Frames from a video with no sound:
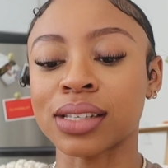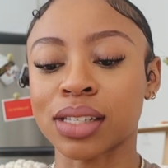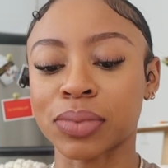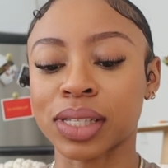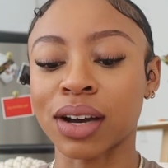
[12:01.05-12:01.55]
in
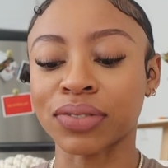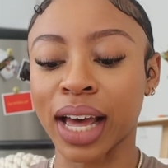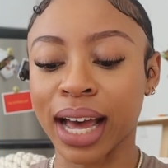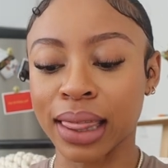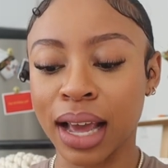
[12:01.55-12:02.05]
some stuff.
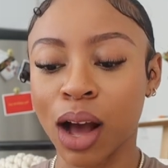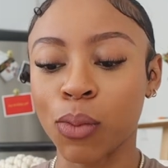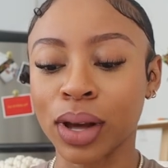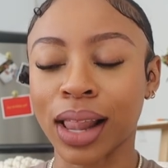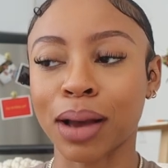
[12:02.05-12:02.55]
Like, I think I
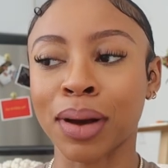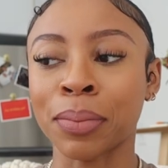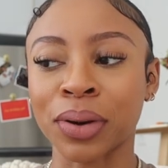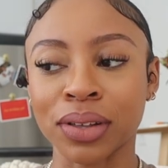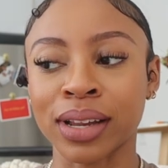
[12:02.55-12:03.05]
want like my
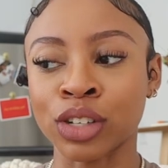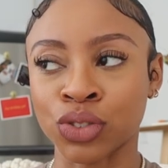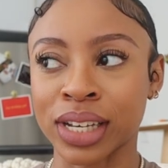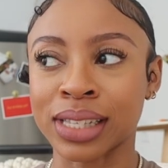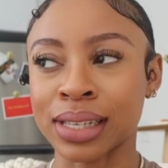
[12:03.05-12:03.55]
birthday
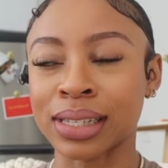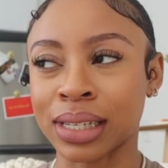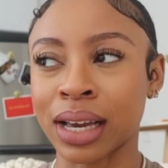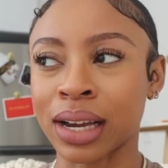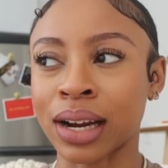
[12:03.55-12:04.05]
dress this
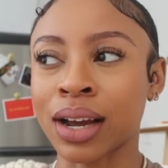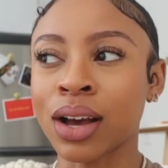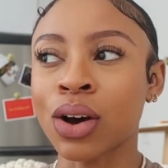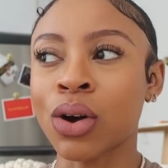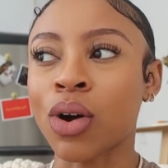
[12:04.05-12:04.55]
year
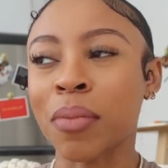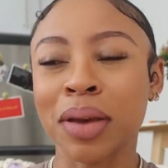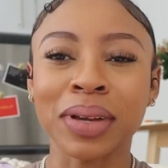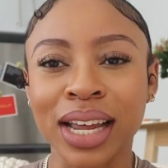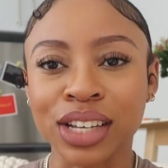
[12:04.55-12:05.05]
or
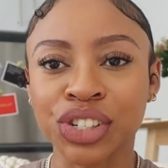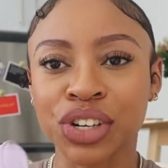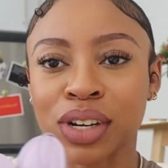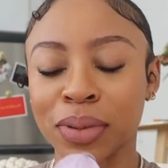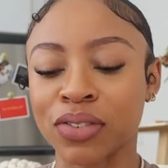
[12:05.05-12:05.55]
maybe next
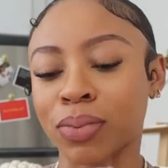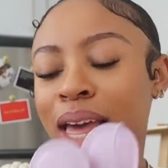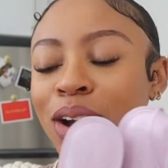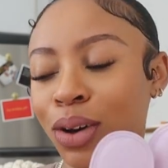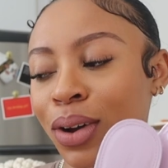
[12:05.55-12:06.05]
year to be from
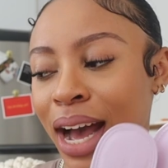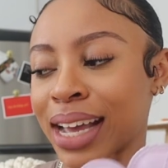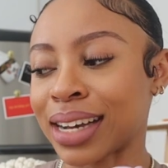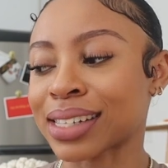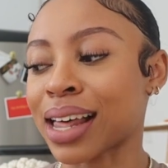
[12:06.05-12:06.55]
like Cult
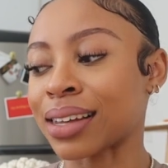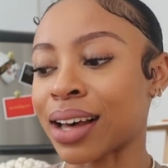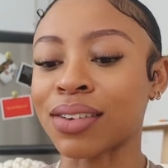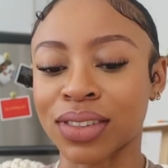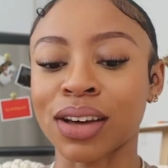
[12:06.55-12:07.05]
Gaia, because I
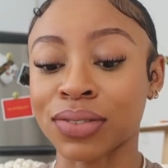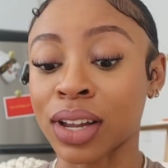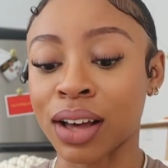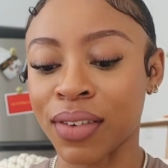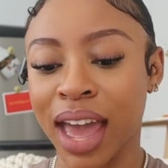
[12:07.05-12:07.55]
love, love,
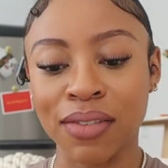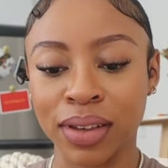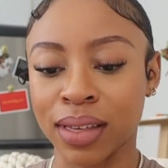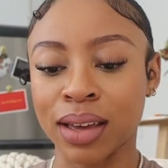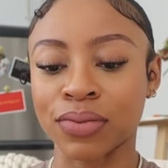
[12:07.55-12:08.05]
love
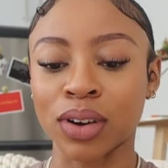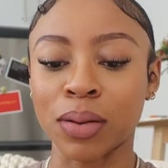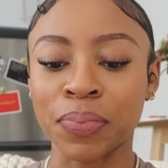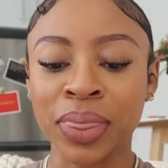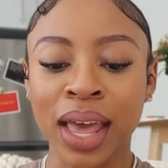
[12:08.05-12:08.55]
everything
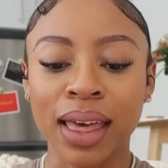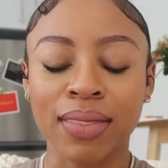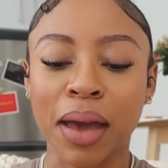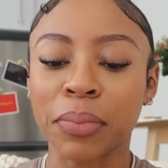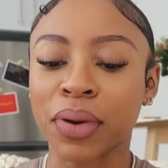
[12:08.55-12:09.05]
from
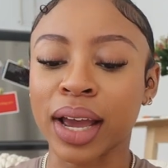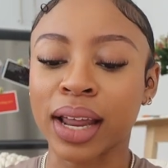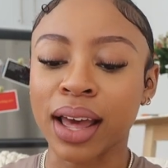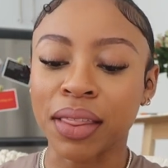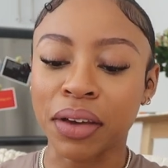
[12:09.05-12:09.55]
that
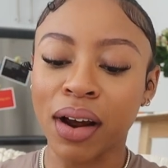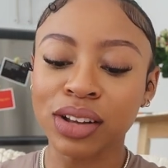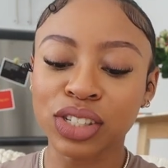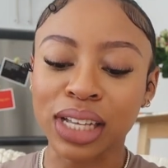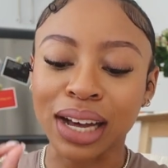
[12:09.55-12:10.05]
brand. There
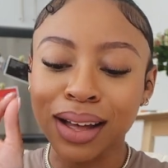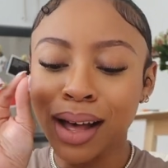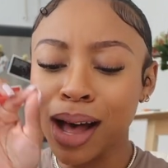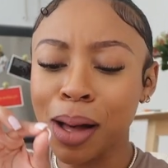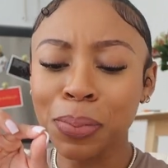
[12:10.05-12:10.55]
are just a
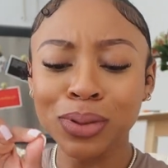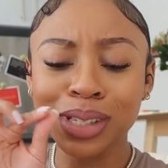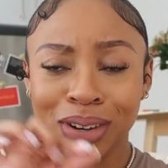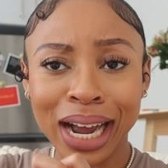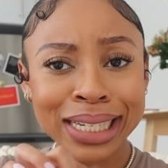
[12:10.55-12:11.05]
couple
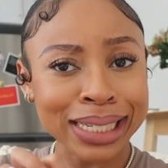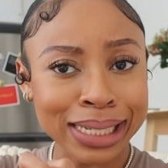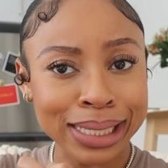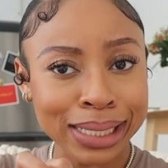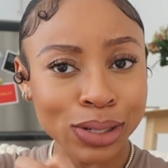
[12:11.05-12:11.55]

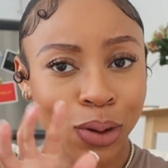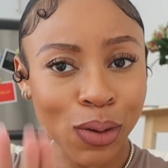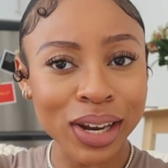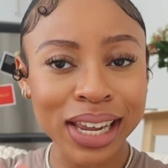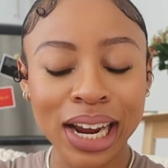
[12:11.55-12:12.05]
scratches
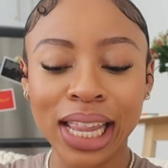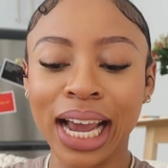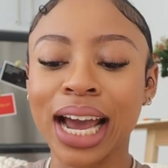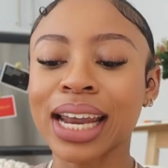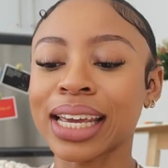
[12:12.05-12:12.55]
on here
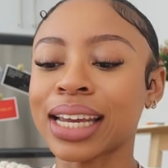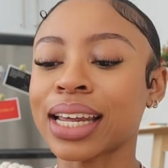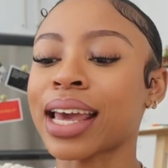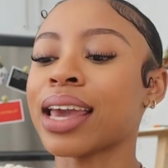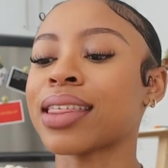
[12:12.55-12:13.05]
that kind of
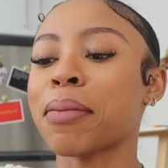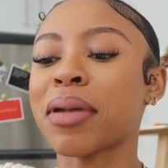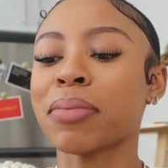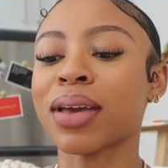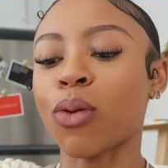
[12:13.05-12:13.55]
indicate that
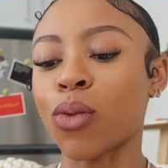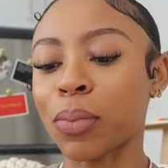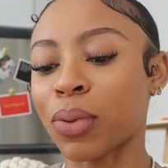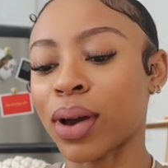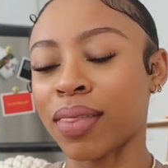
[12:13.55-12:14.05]
maybe at
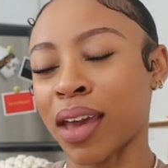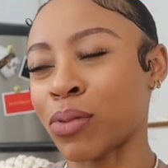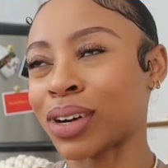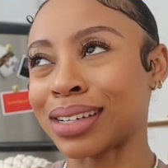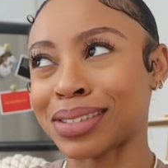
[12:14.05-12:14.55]
one point they
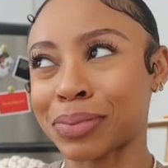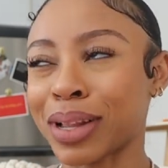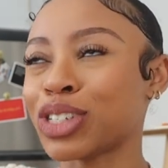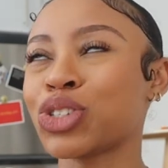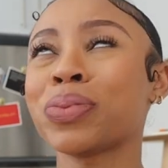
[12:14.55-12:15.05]
were a
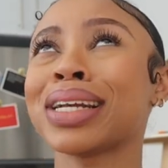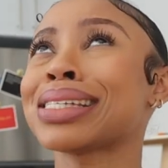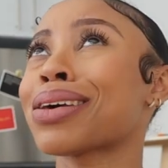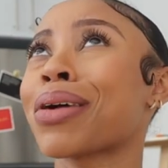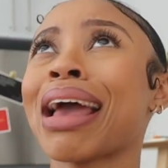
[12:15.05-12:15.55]
display shoe, but
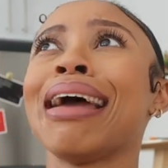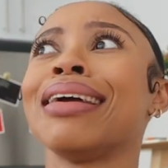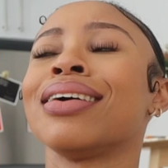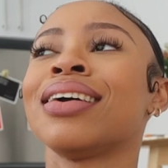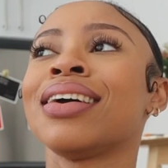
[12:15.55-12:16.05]
it's okay.